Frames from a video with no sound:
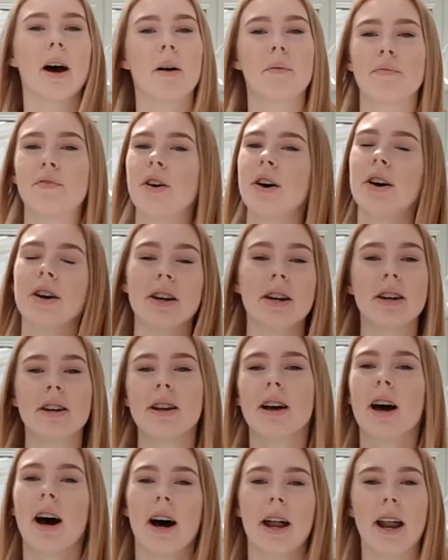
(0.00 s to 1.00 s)
I'm 13
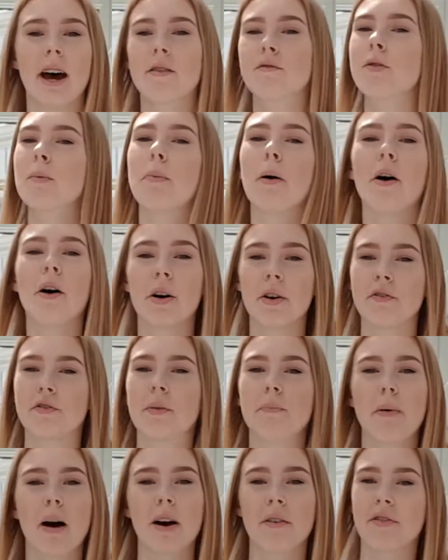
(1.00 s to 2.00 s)
and I'm reporting for
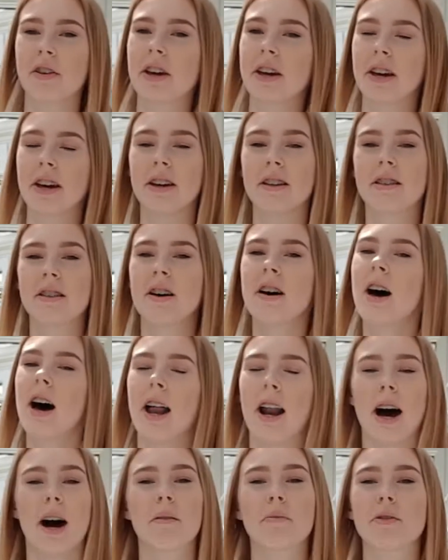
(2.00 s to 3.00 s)
BAFTA Kids
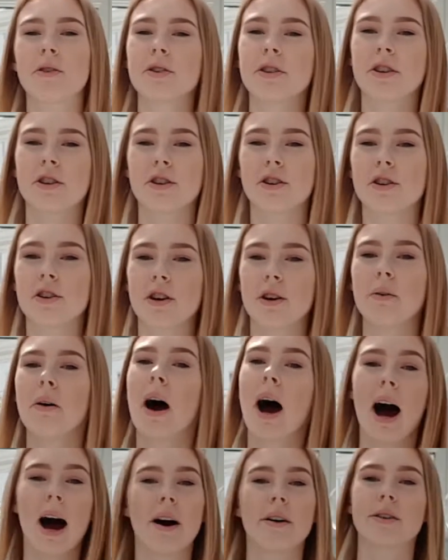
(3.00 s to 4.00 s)
and I'm going to show you
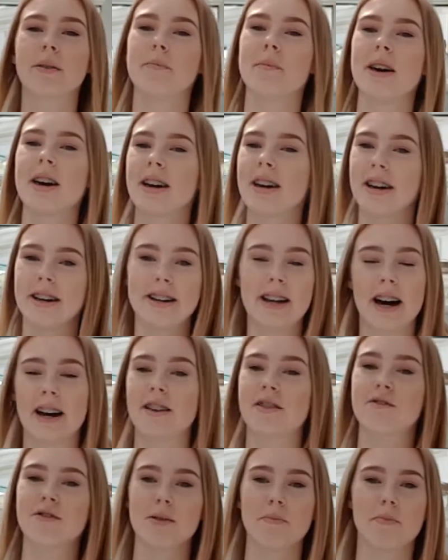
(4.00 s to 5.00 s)
how to make an
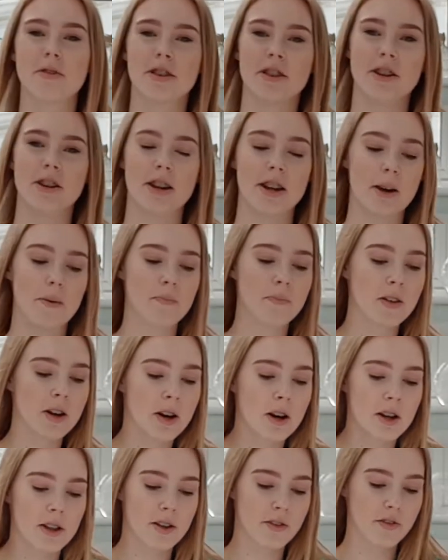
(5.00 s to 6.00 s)
ice cream sundae.
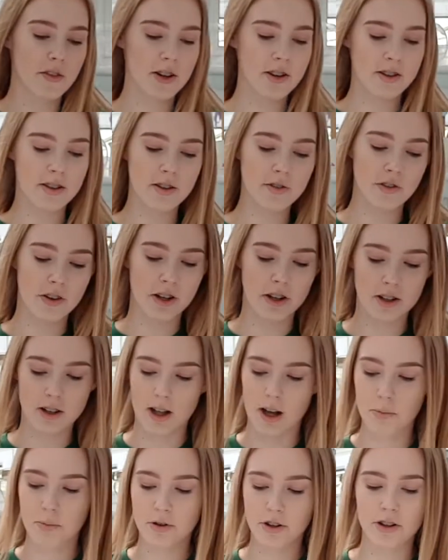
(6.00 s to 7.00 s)
So first of all,
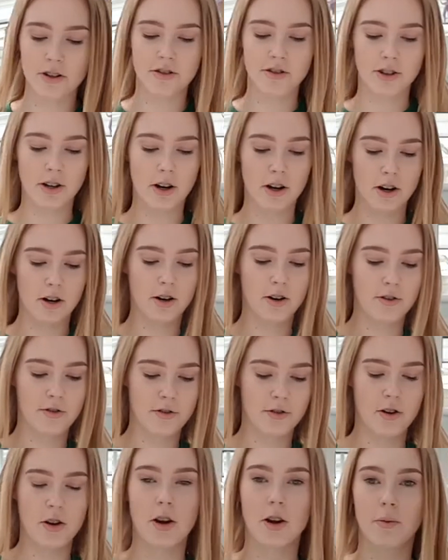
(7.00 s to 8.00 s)
I'm going to start
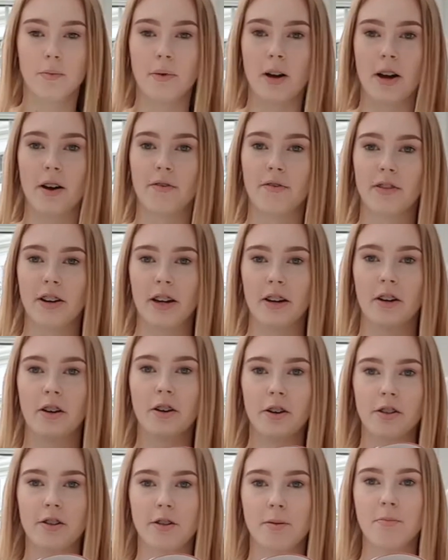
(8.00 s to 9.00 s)
off with
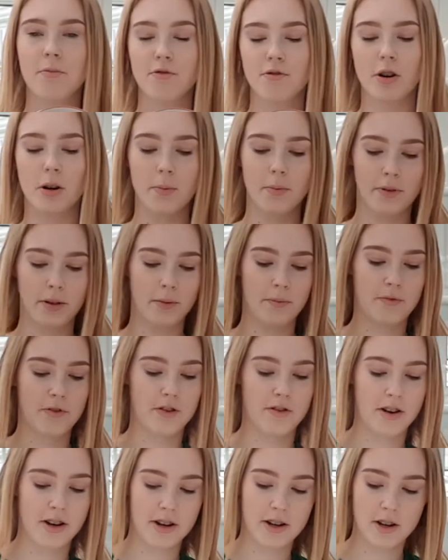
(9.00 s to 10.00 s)
cutting some strawberries up
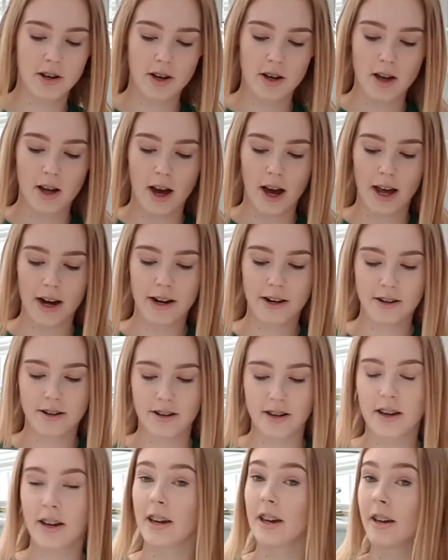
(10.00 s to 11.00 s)
for it. And
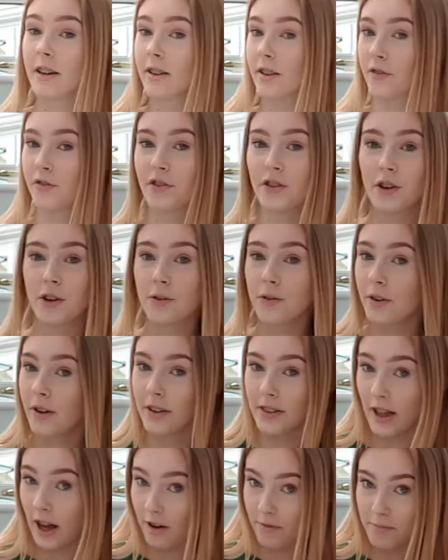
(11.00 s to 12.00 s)
here's a few
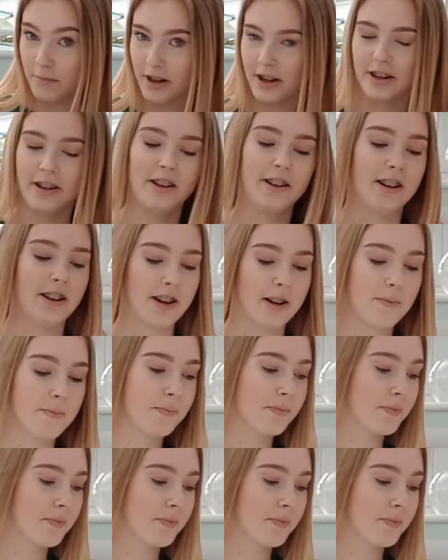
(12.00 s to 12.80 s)
that I've made earlier.